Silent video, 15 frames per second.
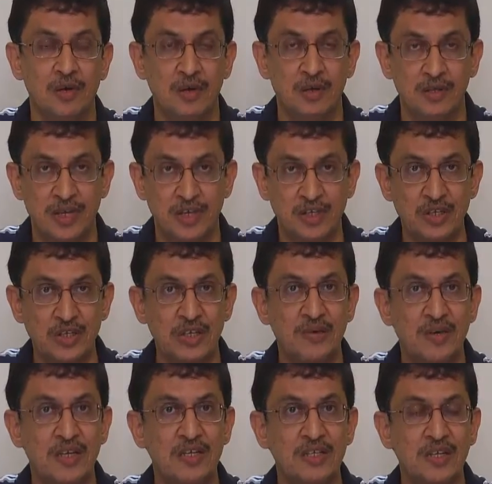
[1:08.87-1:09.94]
Section
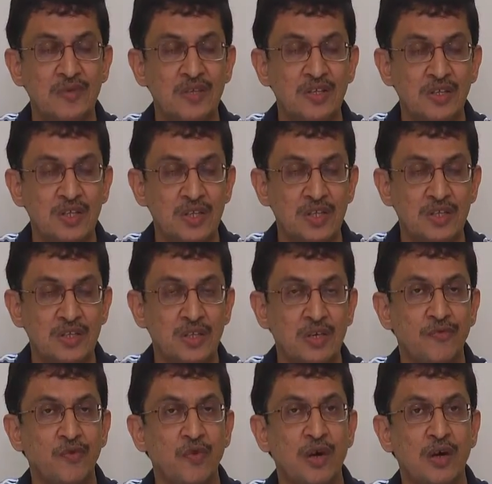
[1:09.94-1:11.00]
77 says if
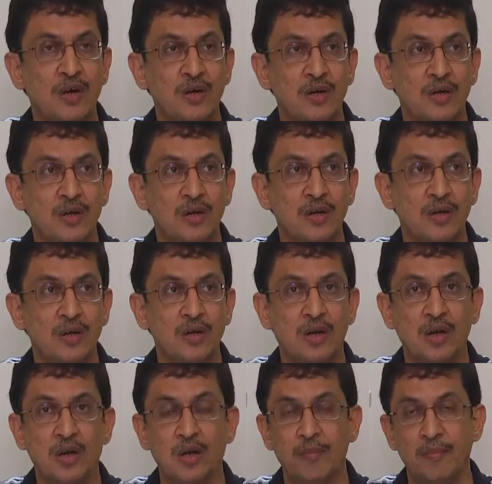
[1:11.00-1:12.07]
you are
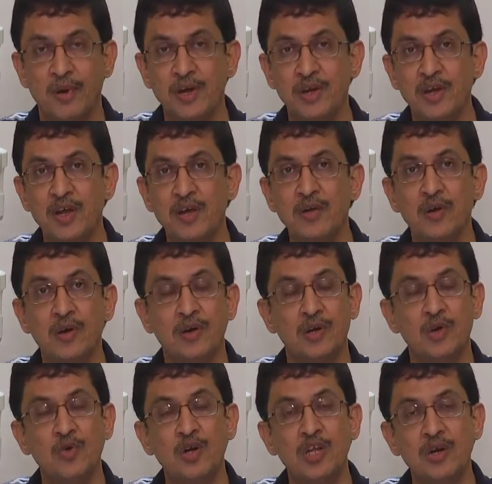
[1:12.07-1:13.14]
bringing
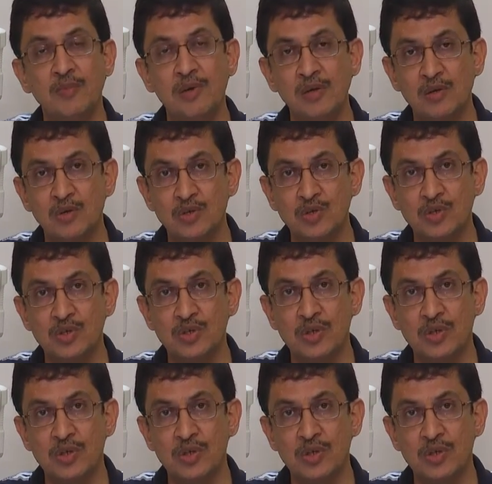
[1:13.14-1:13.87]
dutiable goods,